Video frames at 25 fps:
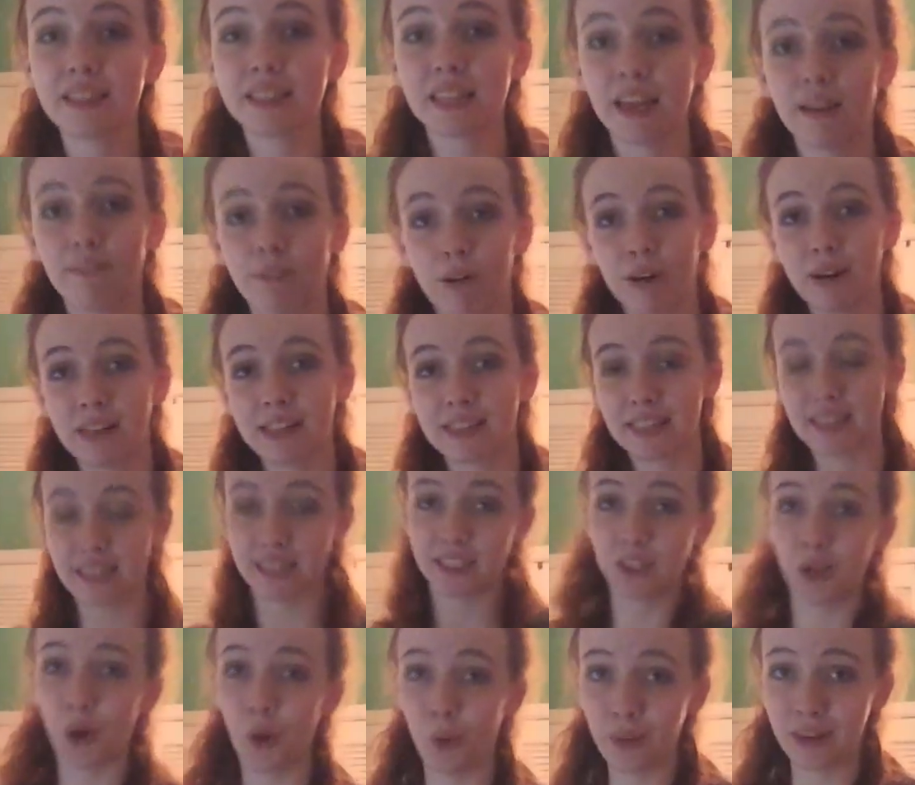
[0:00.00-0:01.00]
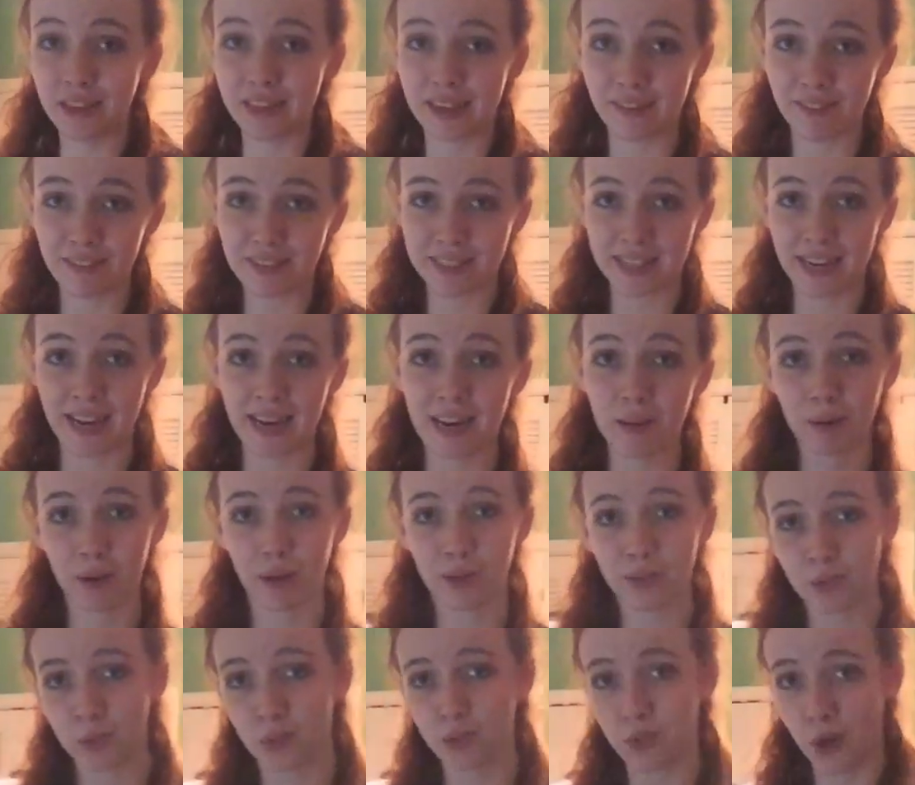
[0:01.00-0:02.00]
this. I've heard it's like totally devastating, but
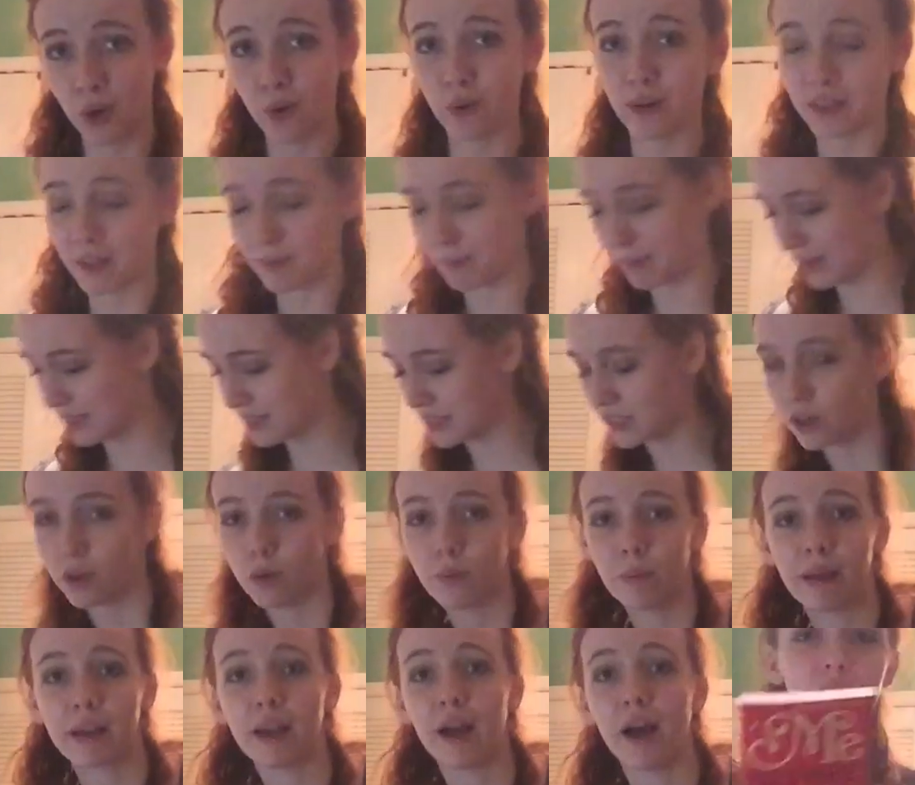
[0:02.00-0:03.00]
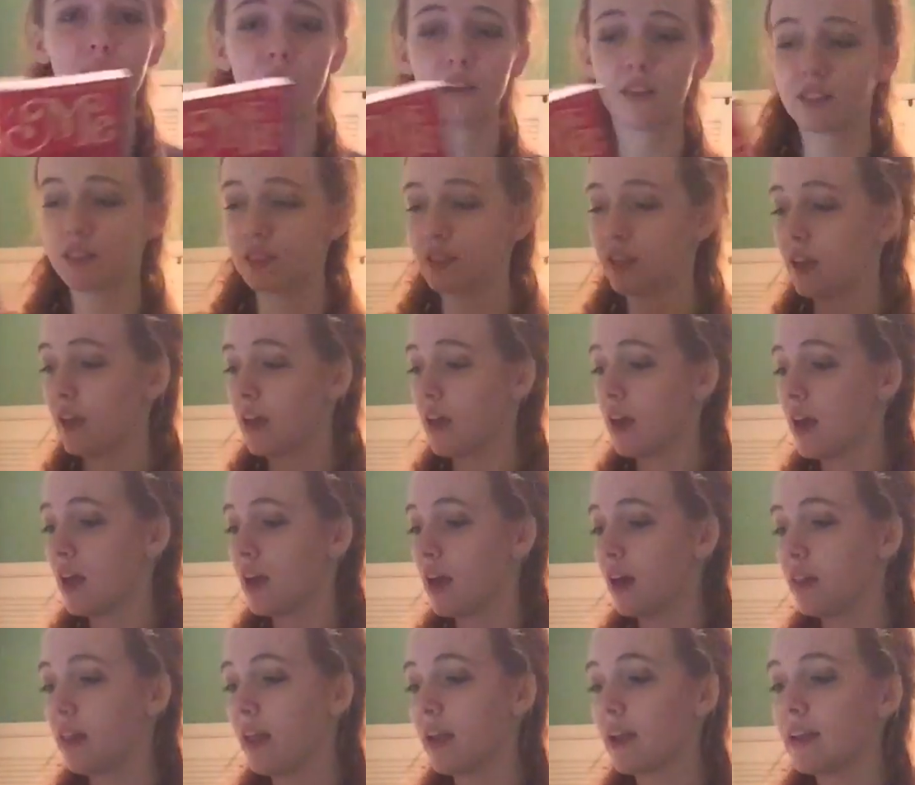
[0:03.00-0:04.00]
also totally amazing. Oh my god. It looks
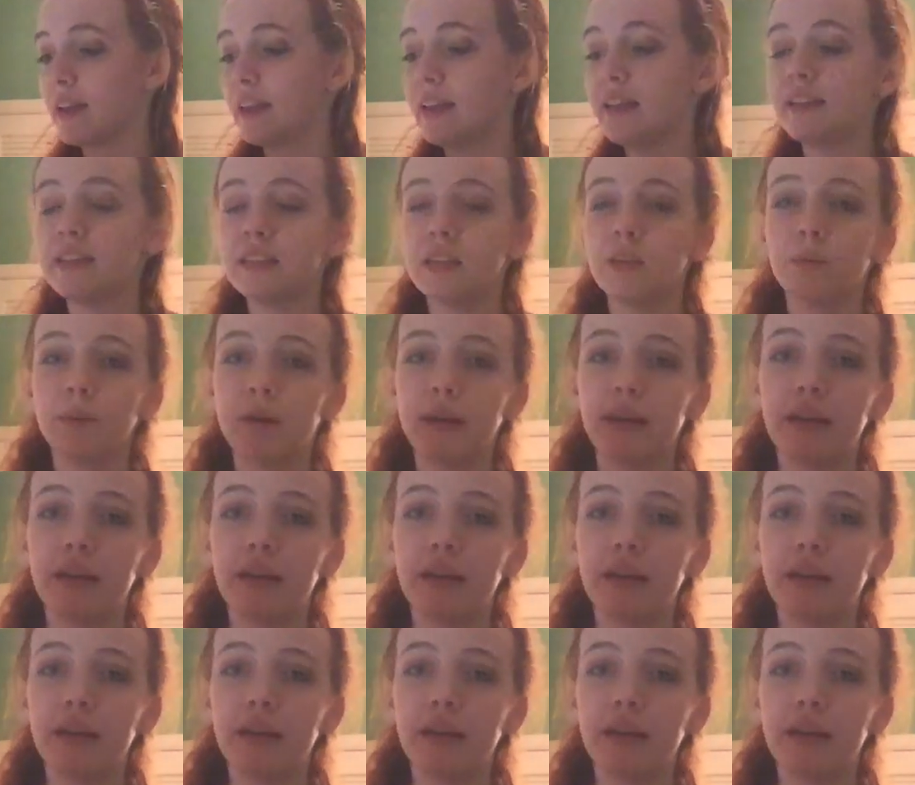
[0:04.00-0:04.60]
like an easy